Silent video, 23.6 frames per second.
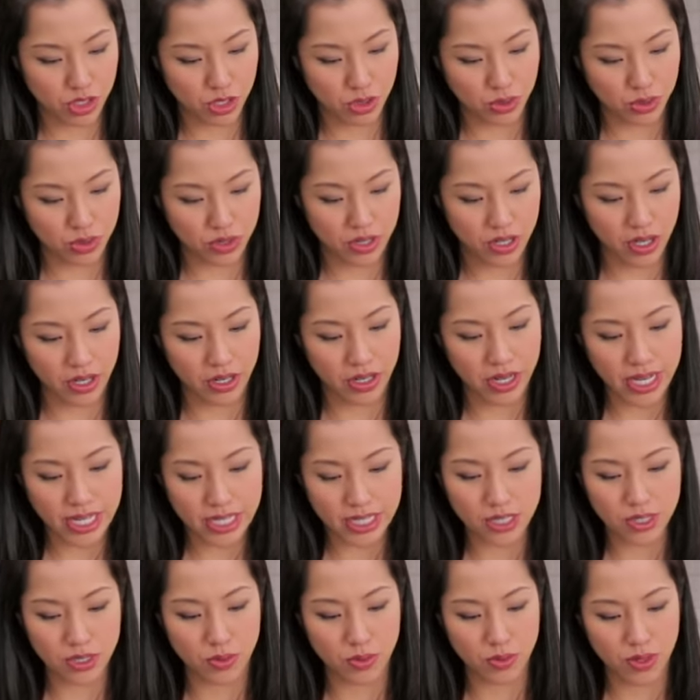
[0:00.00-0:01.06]
juice, all
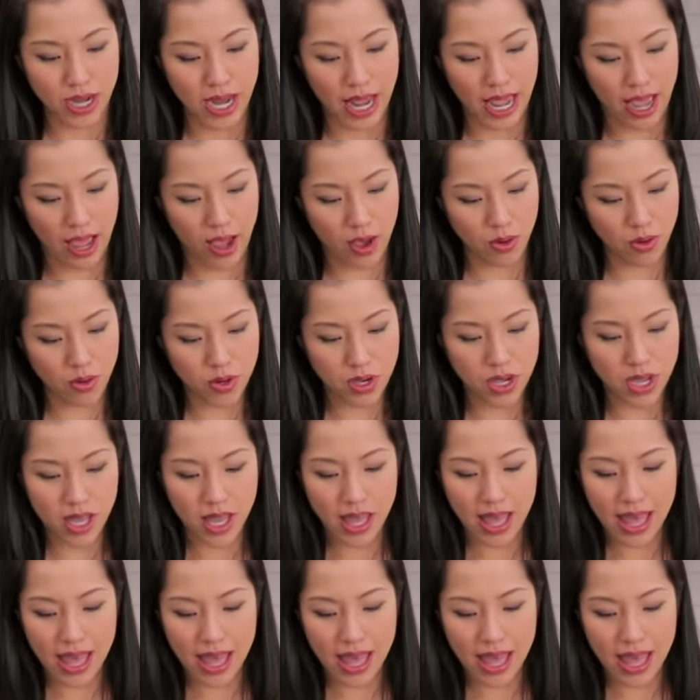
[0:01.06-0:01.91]
right? So now